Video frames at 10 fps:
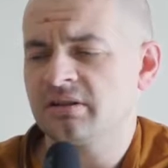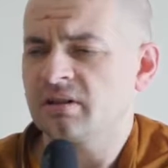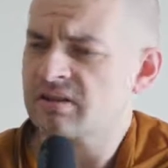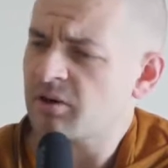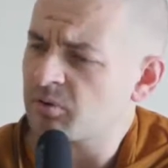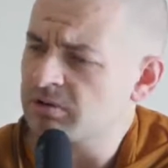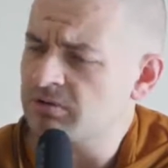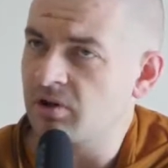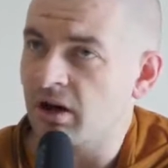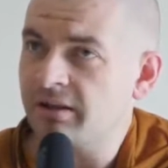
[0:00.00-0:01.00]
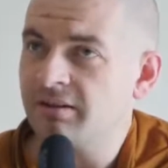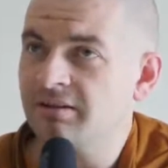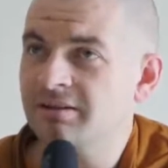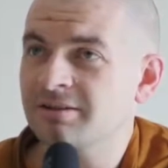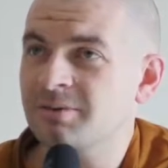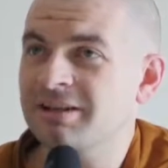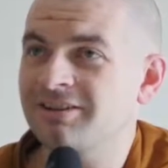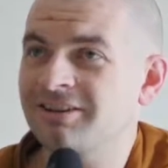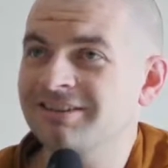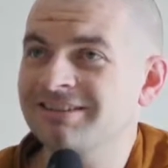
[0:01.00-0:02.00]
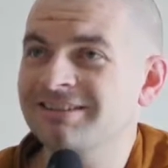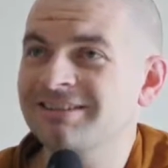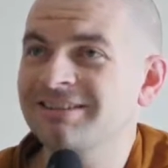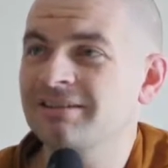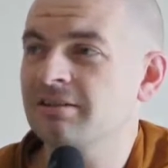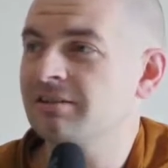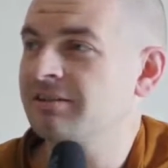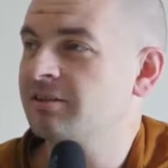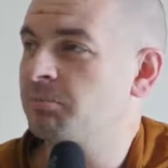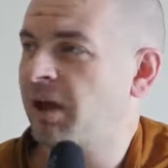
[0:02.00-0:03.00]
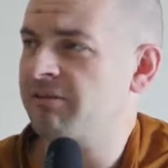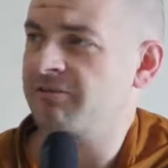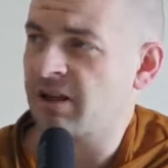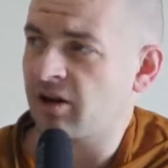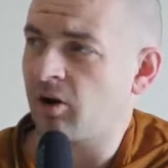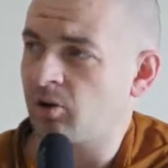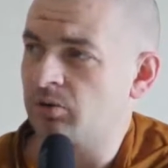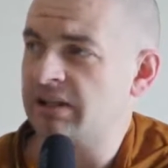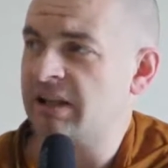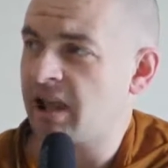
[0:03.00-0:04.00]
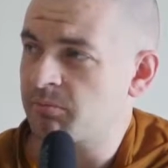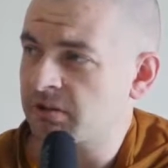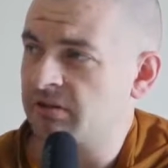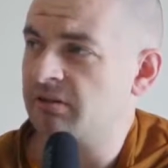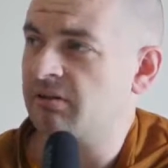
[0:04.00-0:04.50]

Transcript: Is that all you got, $20, to pay for that holy amulet?